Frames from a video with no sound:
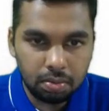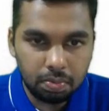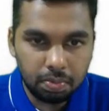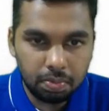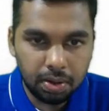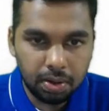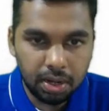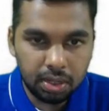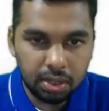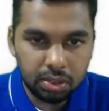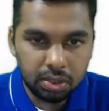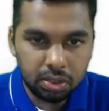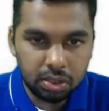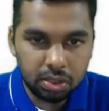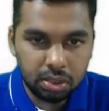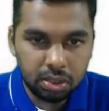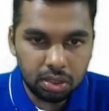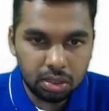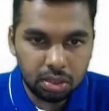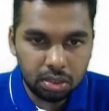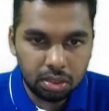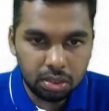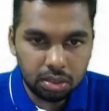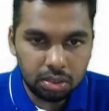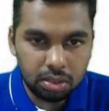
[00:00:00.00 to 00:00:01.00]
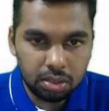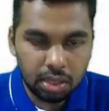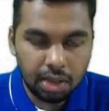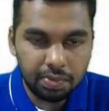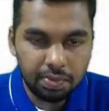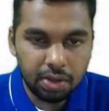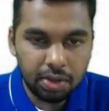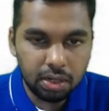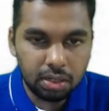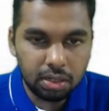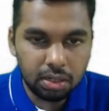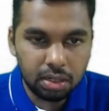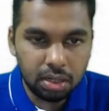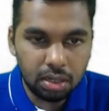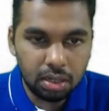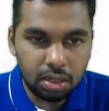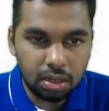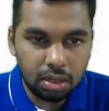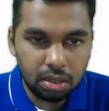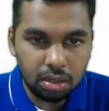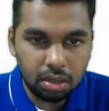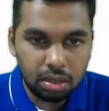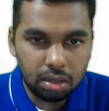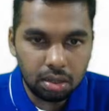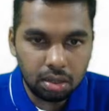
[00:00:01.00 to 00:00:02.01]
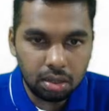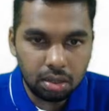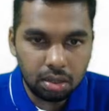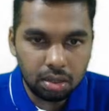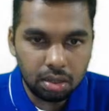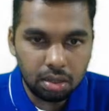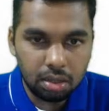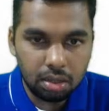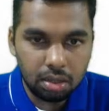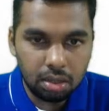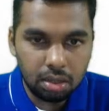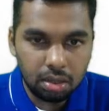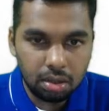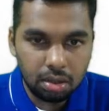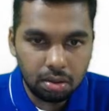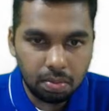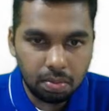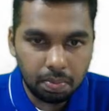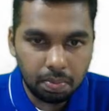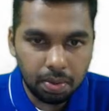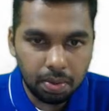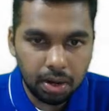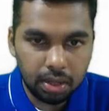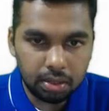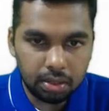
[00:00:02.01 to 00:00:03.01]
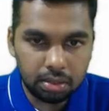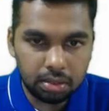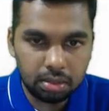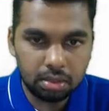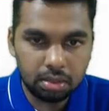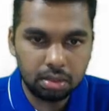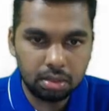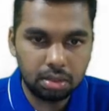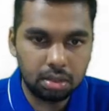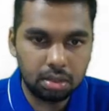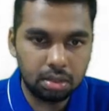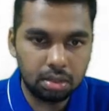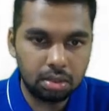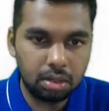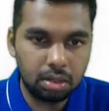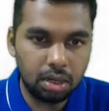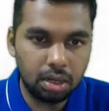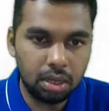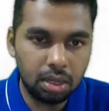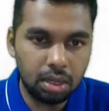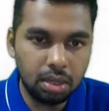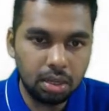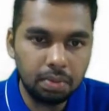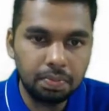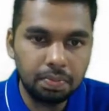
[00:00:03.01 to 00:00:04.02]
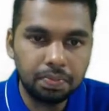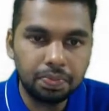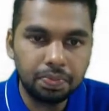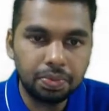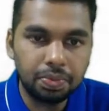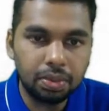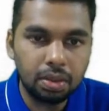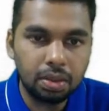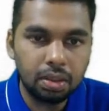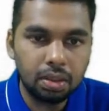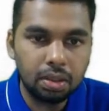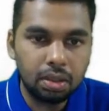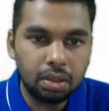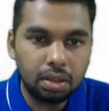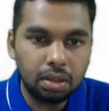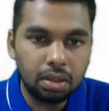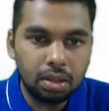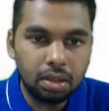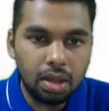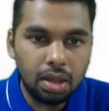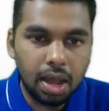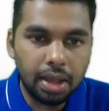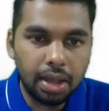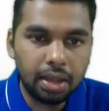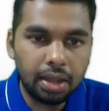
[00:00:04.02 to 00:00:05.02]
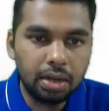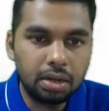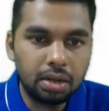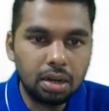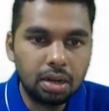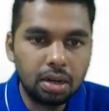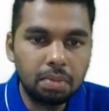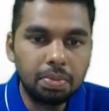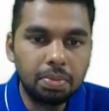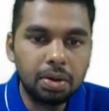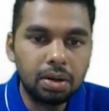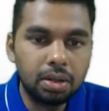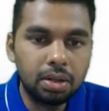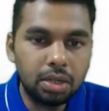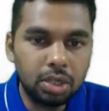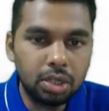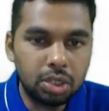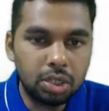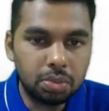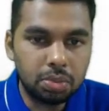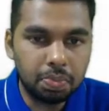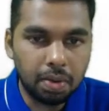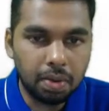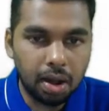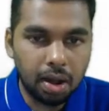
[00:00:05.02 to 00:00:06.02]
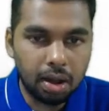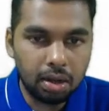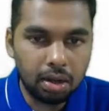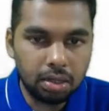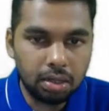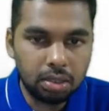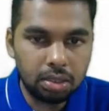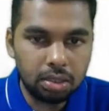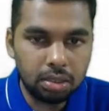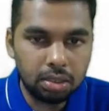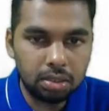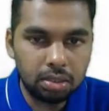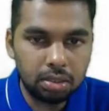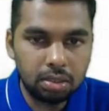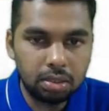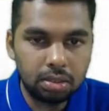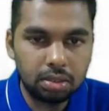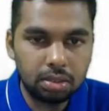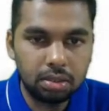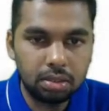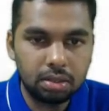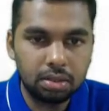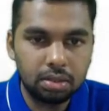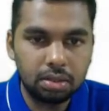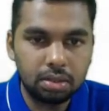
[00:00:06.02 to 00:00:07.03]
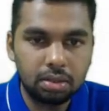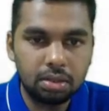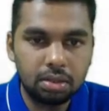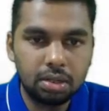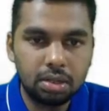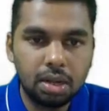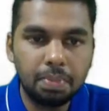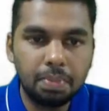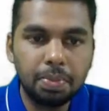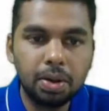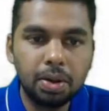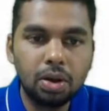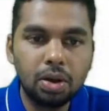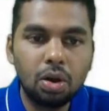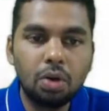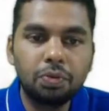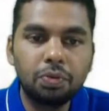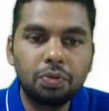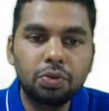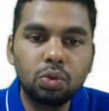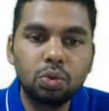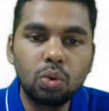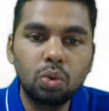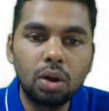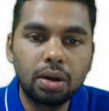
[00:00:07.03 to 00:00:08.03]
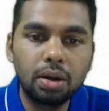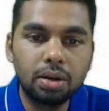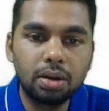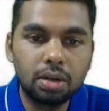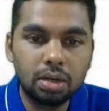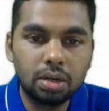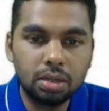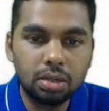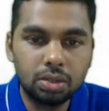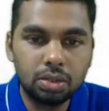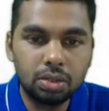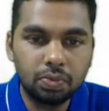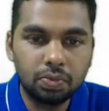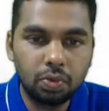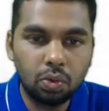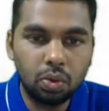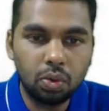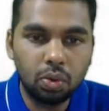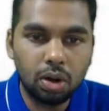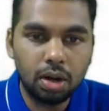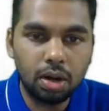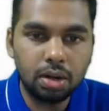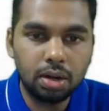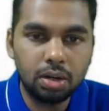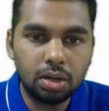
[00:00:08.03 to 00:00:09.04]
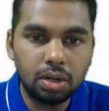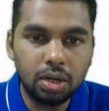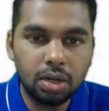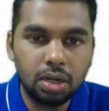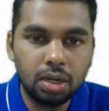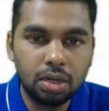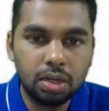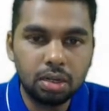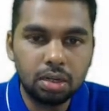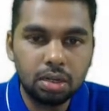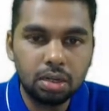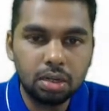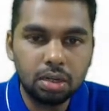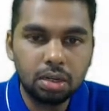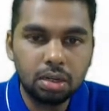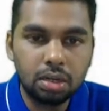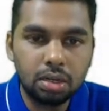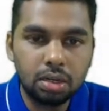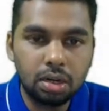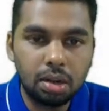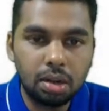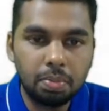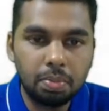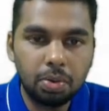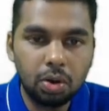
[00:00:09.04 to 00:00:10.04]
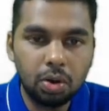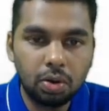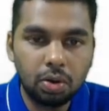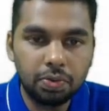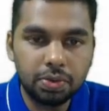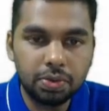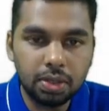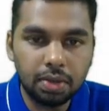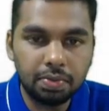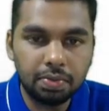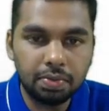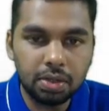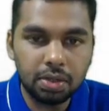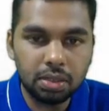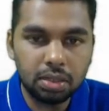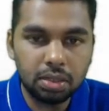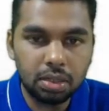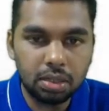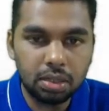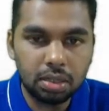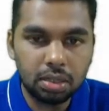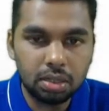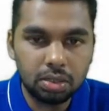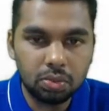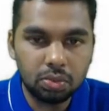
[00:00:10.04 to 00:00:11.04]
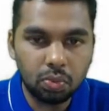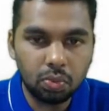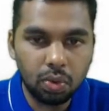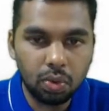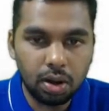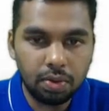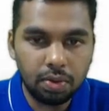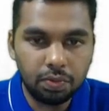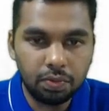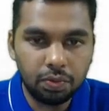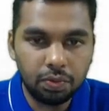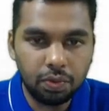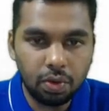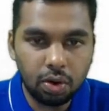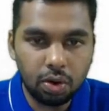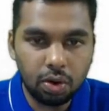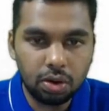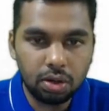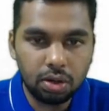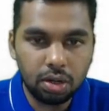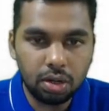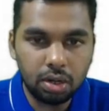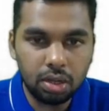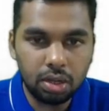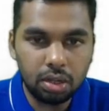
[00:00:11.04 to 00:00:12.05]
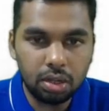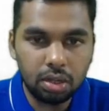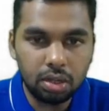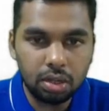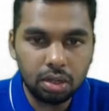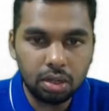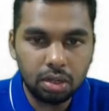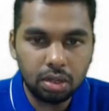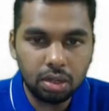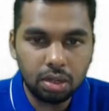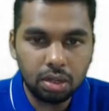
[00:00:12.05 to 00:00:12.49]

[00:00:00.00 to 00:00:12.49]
plus 70 plus 3. I can double each part. Double of 200 is 400, double of 70 is 140,